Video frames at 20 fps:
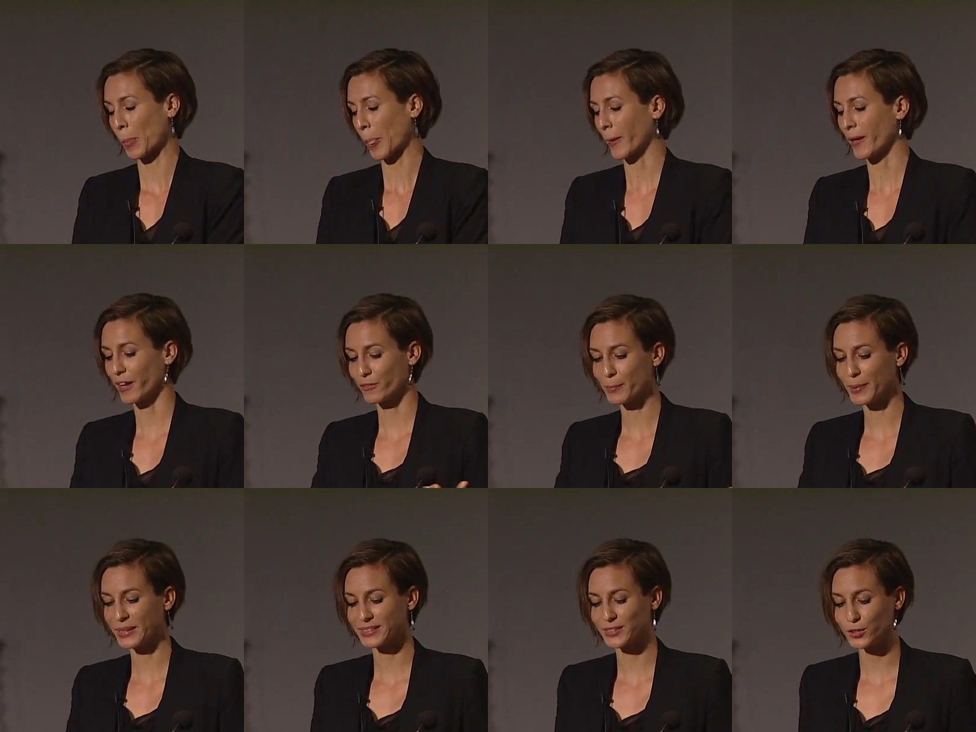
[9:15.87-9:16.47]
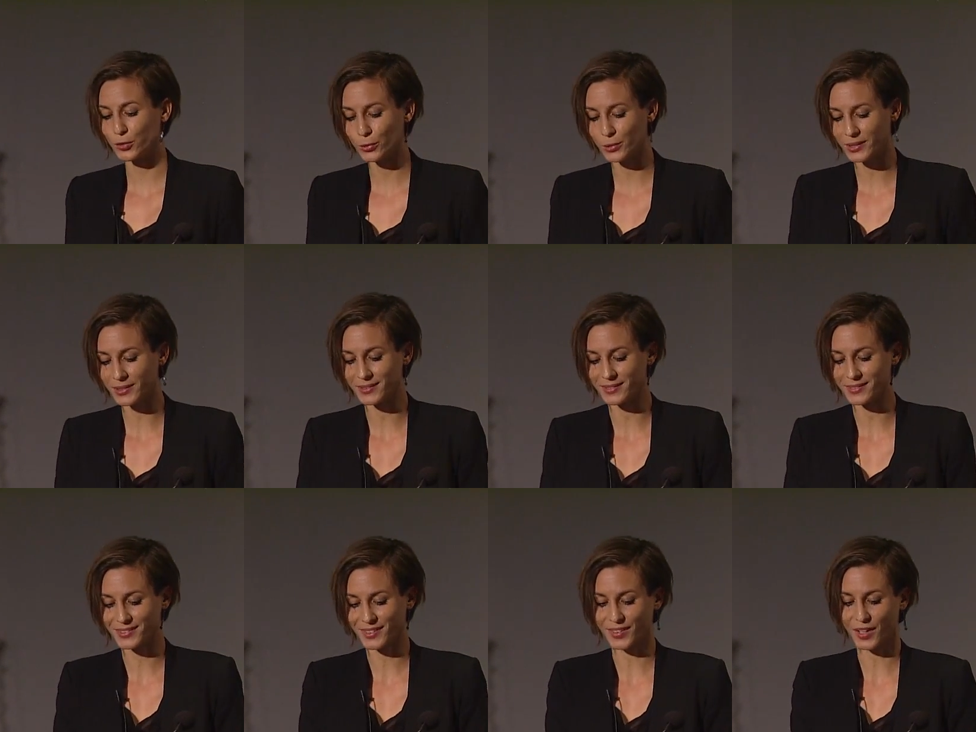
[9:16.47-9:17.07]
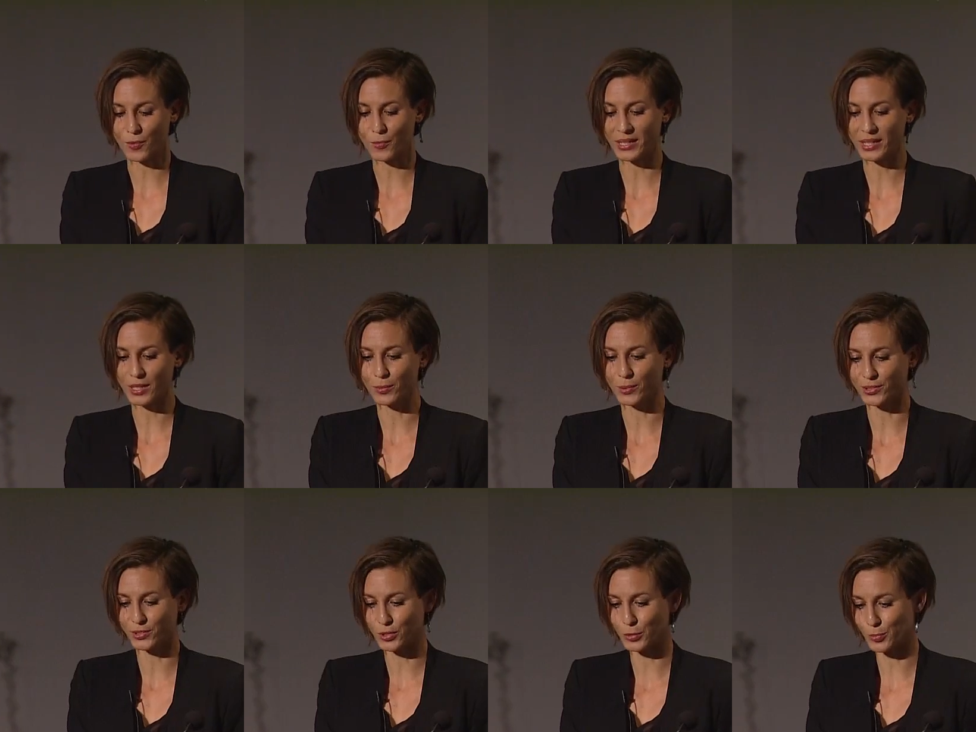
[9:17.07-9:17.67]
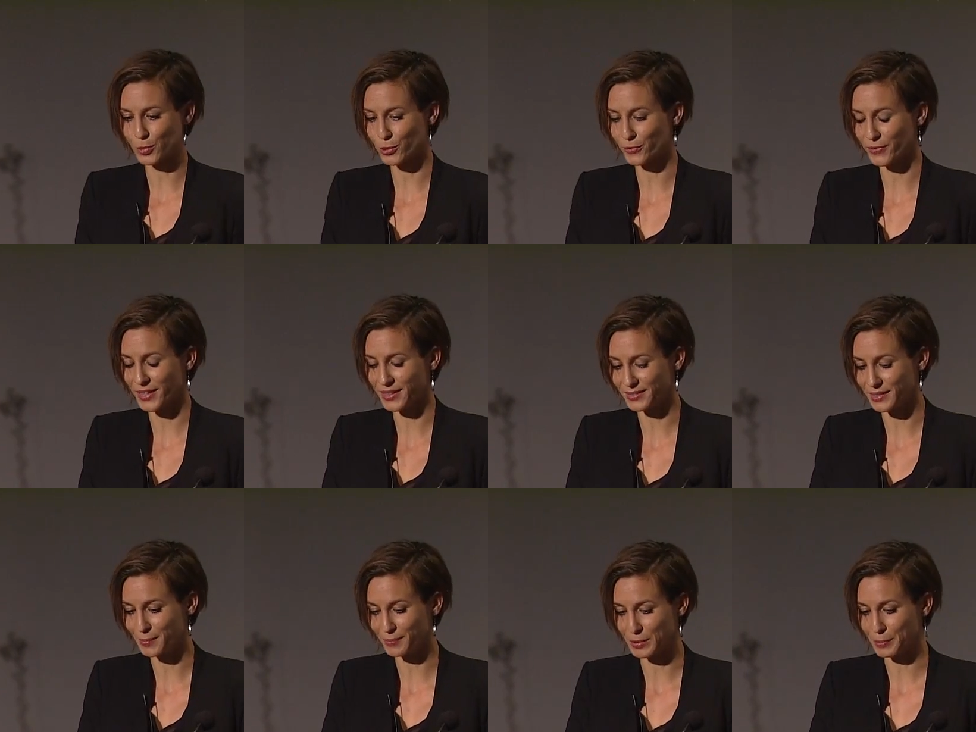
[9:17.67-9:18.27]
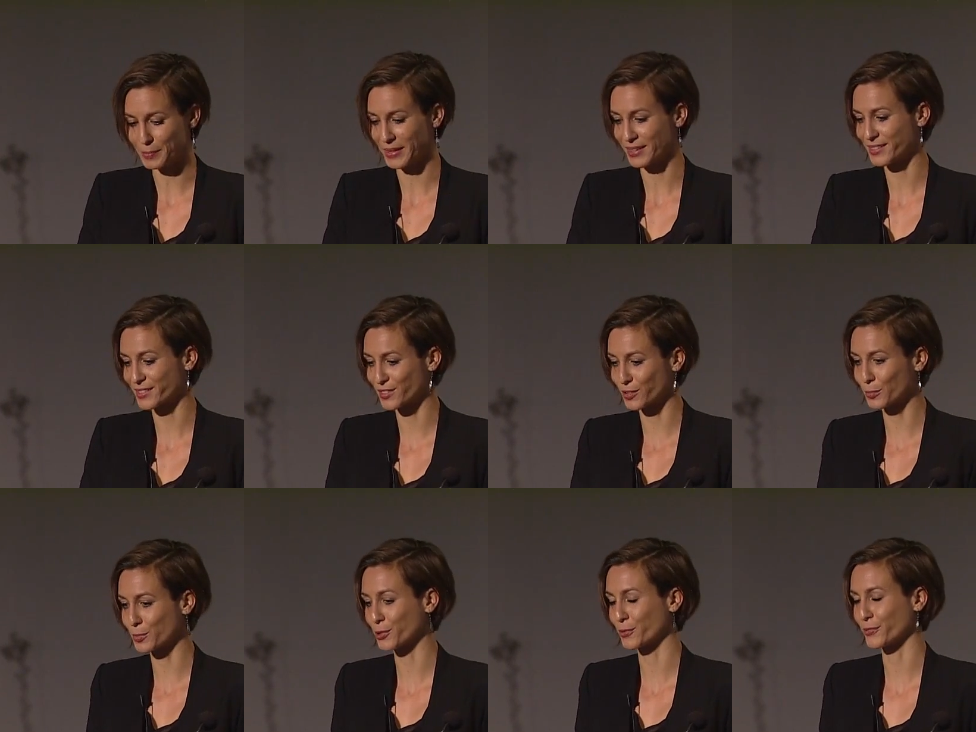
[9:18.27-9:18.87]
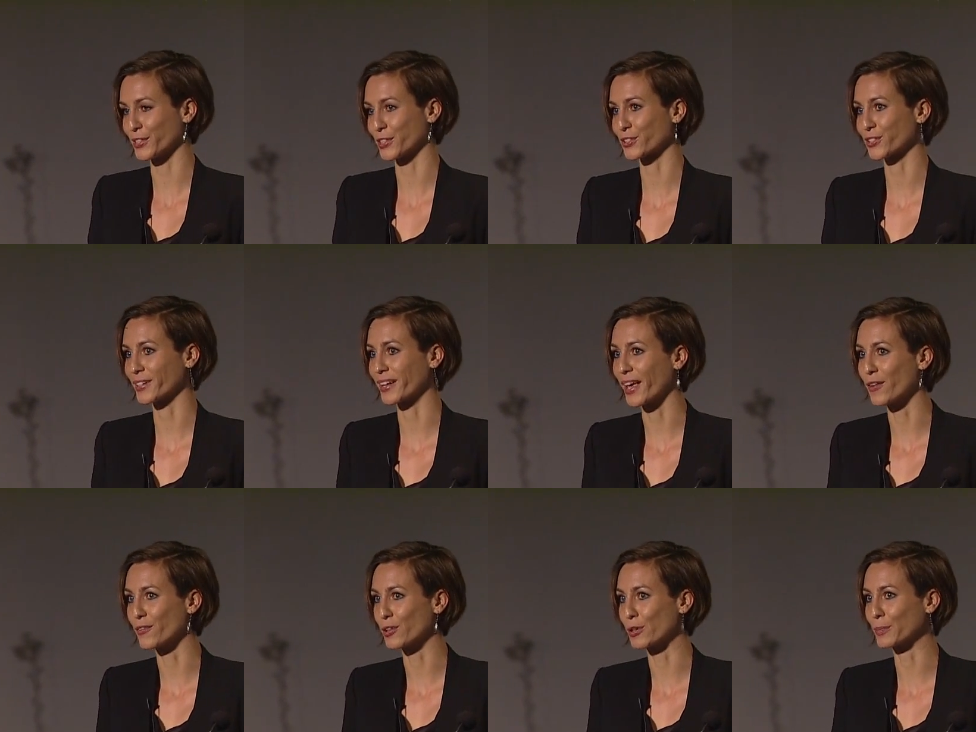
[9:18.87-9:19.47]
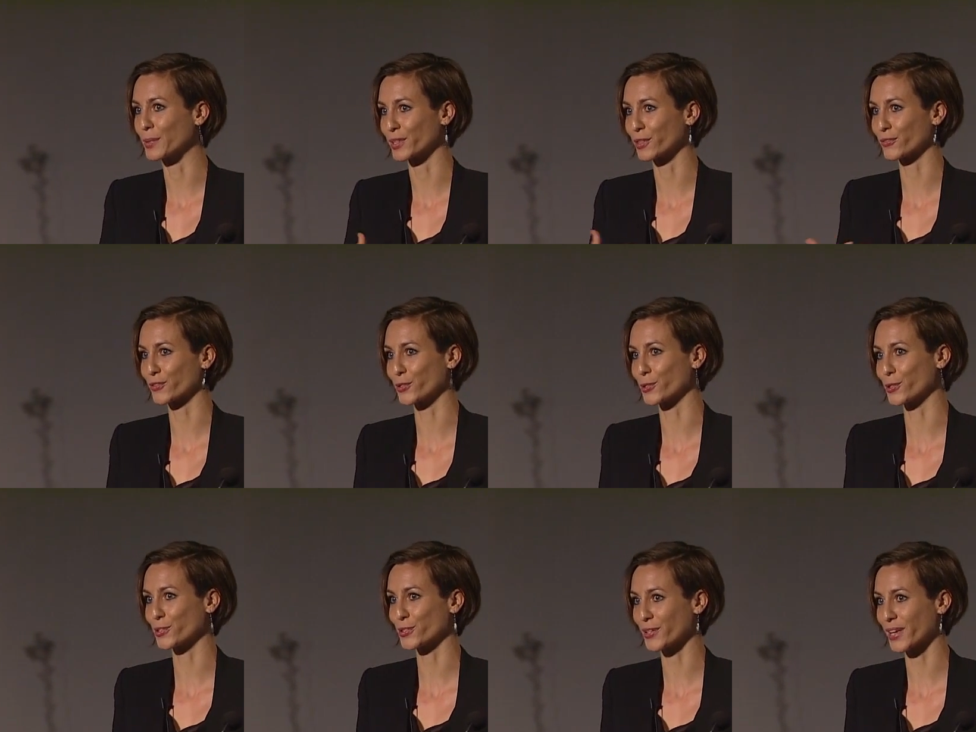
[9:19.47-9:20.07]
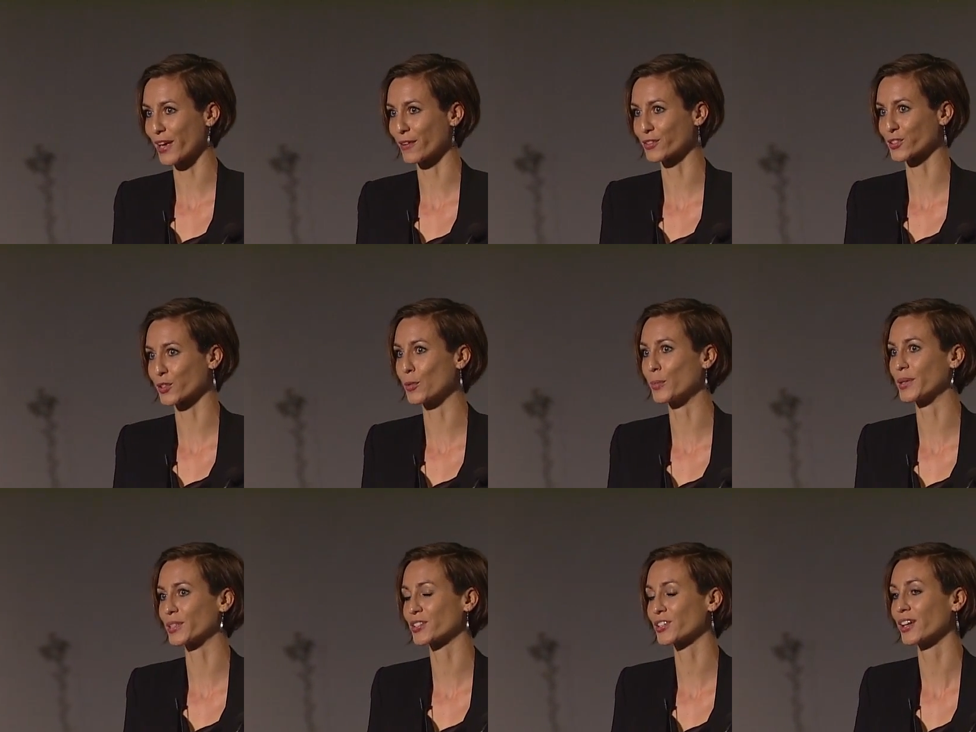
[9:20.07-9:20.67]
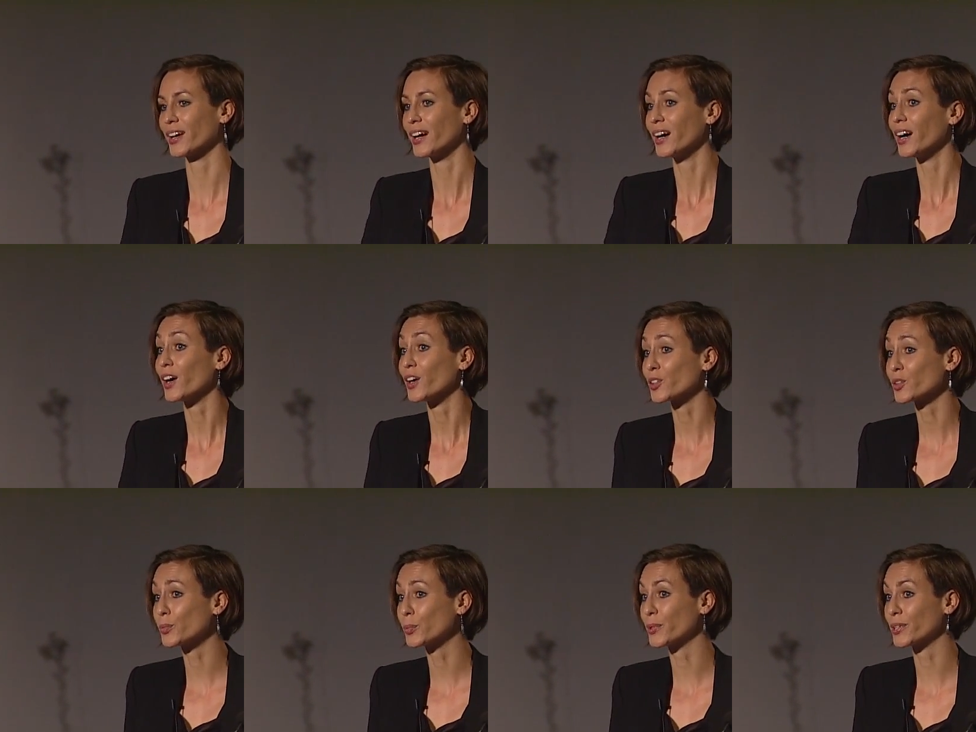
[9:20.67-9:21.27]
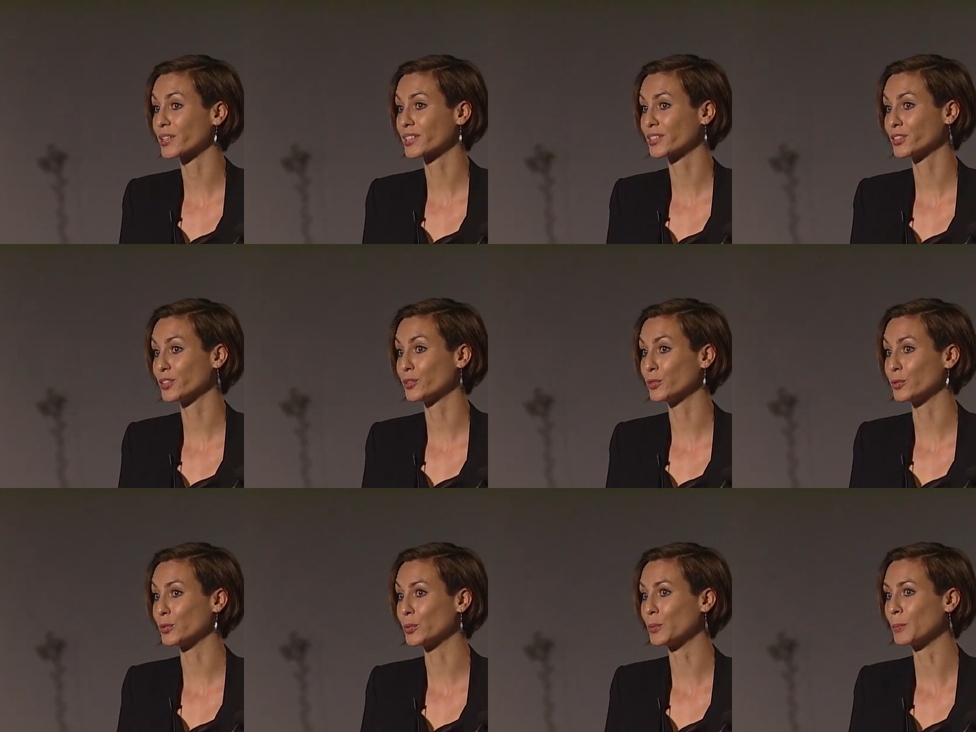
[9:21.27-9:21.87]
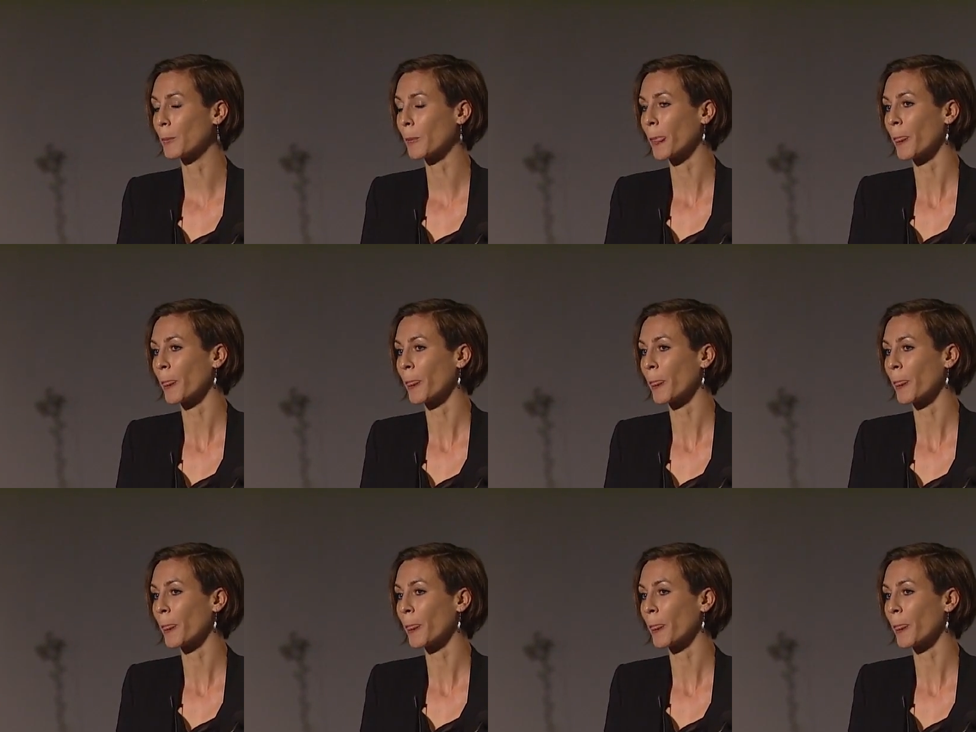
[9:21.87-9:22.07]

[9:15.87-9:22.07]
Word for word: I have my students and I really want to provide them the best supervision ever, but of course you have so much other work to do.